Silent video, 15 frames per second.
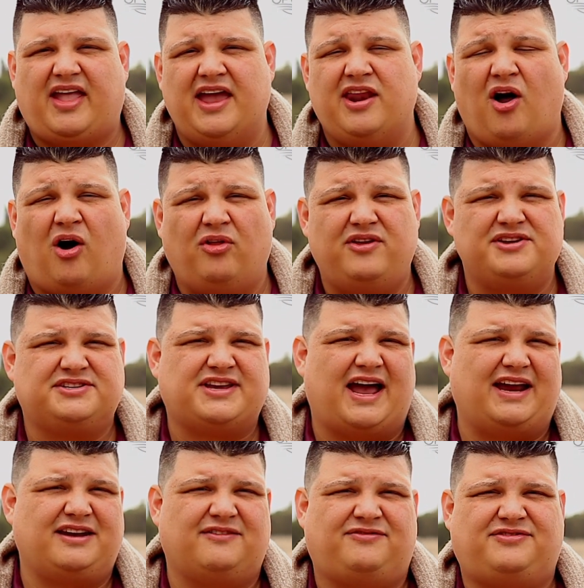And all these
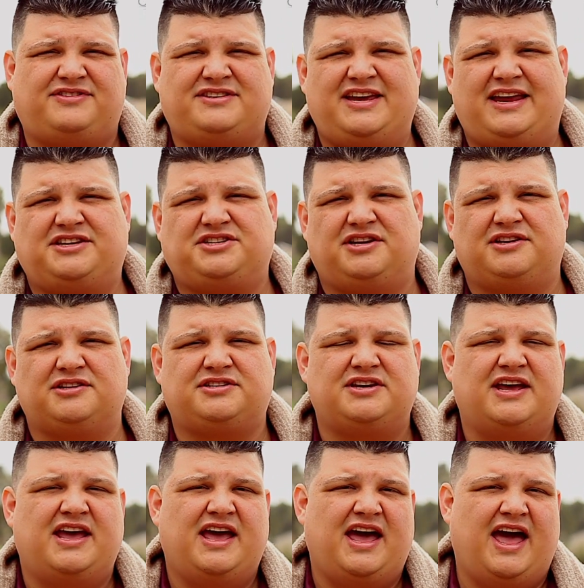kind of teachings
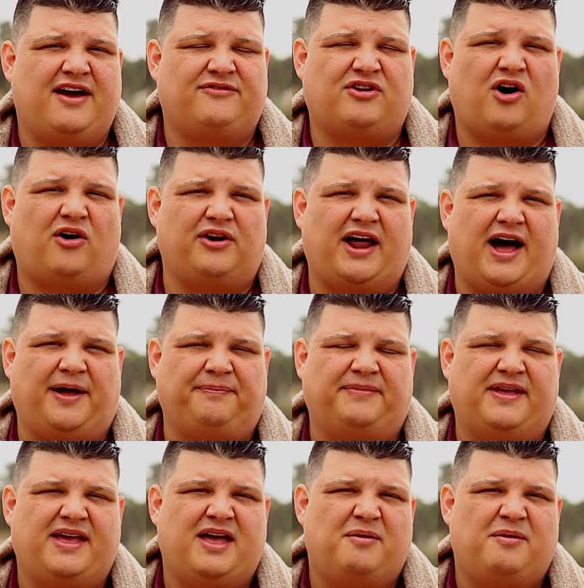have gone on.